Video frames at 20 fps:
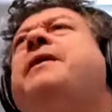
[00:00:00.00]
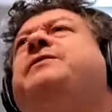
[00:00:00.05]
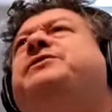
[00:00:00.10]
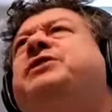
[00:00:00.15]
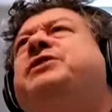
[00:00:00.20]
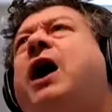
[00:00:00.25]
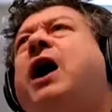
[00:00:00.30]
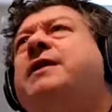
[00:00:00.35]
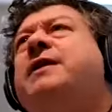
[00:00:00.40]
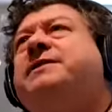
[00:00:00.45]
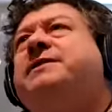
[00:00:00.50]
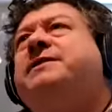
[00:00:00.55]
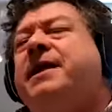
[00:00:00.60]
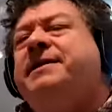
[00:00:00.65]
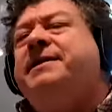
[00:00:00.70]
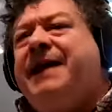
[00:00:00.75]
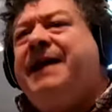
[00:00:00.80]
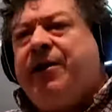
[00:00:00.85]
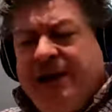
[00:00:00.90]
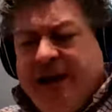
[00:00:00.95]
yeah.
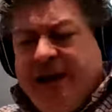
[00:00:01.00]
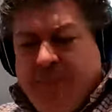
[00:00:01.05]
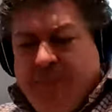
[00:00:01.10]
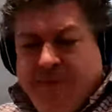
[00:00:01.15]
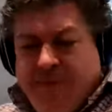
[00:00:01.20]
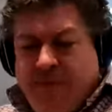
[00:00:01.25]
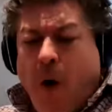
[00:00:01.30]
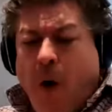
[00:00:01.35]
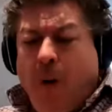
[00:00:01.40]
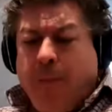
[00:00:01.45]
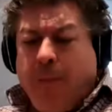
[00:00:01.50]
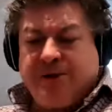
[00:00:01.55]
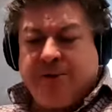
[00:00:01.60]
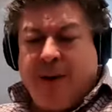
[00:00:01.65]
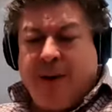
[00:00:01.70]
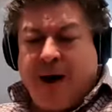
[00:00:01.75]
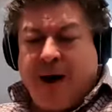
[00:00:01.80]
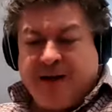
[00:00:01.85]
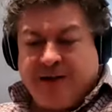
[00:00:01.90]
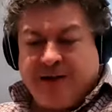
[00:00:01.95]
undoubtedly, we've
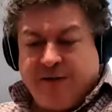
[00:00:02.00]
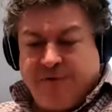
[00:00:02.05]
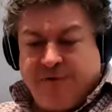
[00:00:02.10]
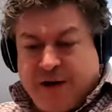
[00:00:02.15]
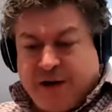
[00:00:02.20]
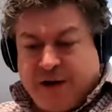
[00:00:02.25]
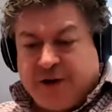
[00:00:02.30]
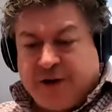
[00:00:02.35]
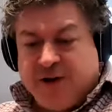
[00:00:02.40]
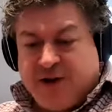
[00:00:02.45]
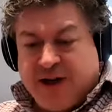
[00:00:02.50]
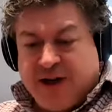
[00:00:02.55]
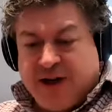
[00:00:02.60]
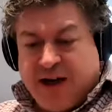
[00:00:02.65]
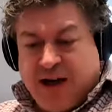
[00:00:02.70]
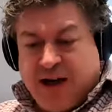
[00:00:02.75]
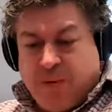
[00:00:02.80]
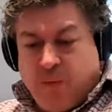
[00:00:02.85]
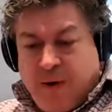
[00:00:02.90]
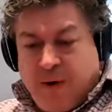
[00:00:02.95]
optimized
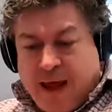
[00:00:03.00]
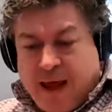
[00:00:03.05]
efficiency without